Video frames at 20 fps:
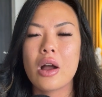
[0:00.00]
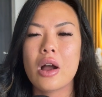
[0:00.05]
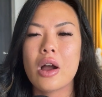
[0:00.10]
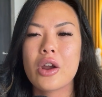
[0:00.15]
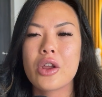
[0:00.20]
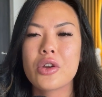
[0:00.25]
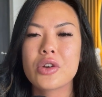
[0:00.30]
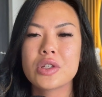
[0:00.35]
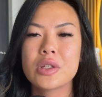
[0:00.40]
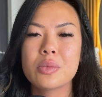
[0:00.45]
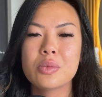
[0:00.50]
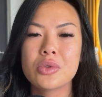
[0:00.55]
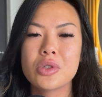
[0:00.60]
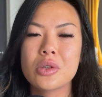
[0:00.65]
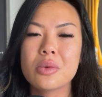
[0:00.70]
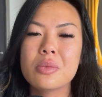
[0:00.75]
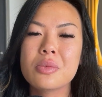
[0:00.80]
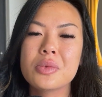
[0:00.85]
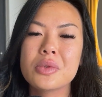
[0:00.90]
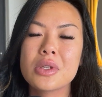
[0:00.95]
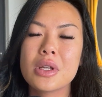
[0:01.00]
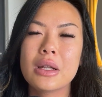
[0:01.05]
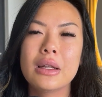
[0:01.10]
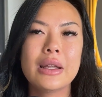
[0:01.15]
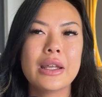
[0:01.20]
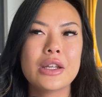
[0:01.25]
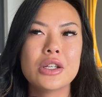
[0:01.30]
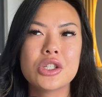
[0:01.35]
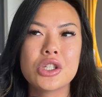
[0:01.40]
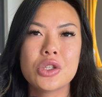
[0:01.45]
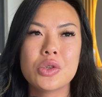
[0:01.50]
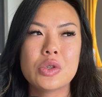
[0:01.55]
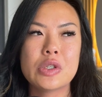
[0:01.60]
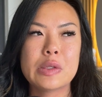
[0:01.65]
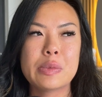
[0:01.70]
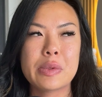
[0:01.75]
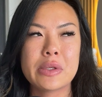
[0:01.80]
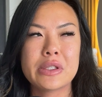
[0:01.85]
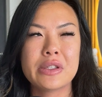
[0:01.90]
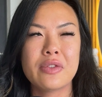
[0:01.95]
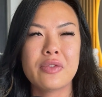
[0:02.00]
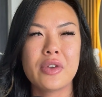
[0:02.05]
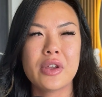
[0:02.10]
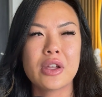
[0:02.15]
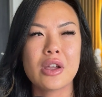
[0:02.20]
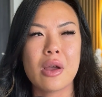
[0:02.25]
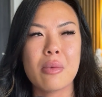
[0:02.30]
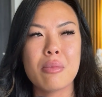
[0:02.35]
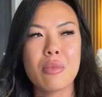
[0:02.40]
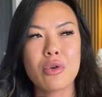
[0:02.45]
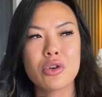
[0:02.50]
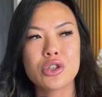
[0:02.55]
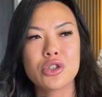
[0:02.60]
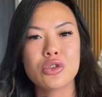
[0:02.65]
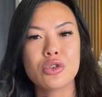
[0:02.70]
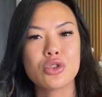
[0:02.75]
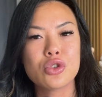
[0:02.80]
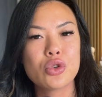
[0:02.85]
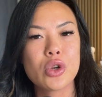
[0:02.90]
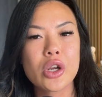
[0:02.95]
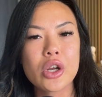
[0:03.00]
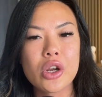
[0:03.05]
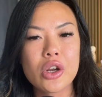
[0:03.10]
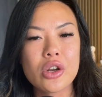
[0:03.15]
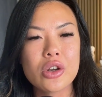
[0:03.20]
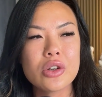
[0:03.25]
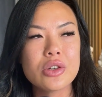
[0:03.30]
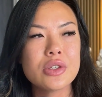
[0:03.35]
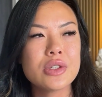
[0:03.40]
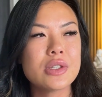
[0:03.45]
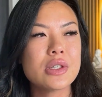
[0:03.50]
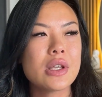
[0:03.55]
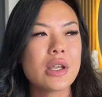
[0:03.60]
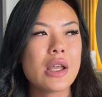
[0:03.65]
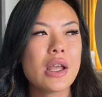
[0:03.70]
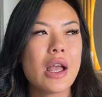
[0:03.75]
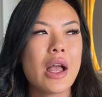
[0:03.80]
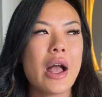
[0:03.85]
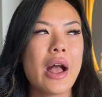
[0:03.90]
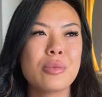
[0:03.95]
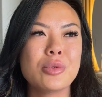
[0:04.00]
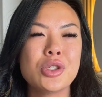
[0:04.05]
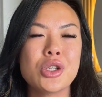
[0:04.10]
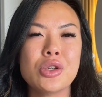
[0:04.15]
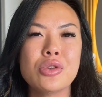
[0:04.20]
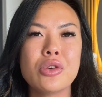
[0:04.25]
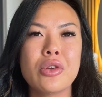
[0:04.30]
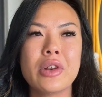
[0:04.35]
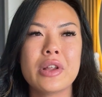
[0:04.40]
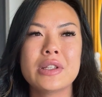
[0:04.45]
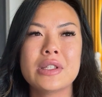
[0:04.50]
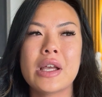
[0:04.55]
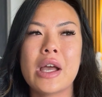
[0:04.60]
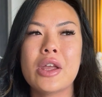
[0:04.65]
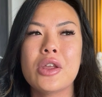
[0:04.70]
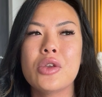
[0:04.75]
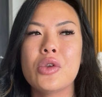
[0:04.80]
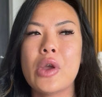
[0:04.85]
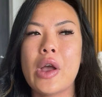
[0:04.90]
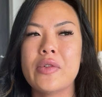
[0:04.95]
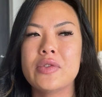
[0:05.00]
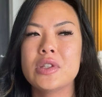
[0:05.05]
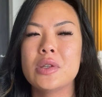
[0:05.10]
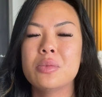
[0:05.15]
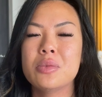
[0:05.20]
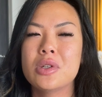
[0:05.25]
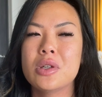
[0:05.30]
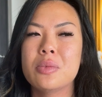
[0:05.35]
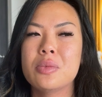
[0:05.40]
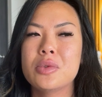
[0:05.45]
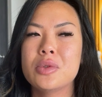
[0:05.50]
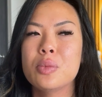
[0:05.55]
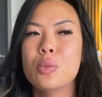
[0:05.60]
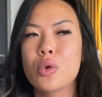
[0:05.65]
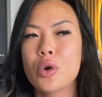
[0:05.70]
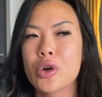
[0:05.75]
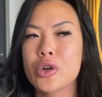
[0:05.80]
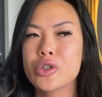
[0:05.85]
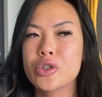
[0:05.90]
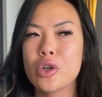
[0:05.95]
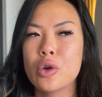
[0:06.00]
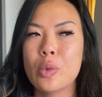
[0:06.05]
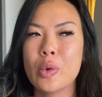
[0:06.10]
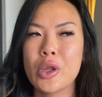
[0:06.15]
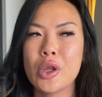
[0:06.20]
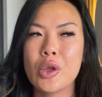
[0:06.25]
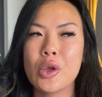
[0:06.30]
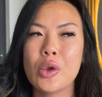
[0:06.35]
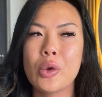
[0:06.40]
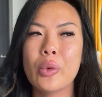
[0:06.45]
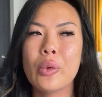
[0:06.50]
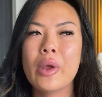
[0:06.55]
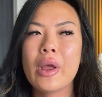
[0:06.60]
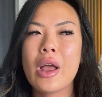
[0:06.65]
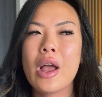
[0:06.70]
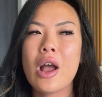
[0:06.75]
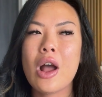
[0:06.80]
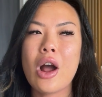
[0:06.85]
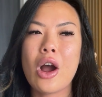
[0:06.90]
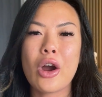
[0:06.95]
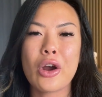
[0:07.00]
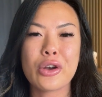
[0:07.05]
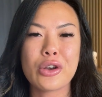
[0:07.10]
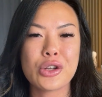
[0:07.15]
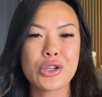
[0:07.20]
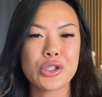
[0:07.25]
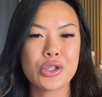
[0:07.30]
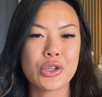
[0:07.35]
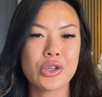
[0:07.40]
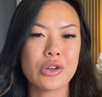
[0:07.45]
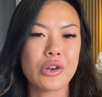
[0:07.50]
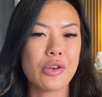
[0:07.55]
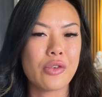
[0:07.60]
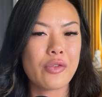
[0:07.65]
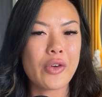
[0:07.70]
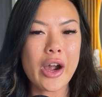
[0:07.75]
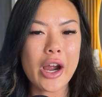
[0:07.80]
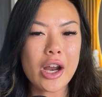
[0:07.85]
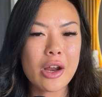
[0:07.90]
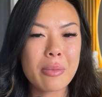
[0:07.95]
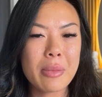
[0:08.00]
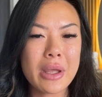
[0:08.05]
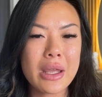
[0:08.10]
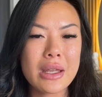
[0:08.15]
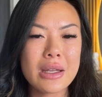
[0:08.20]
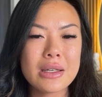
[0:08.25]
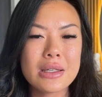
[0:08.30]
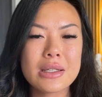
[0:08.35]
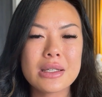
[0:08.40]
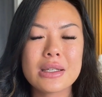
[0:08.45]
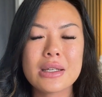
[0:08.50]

Are your symptoms linked to specific emotional triggers? Do you notice that you have symptoms more so when you are in a certain environment?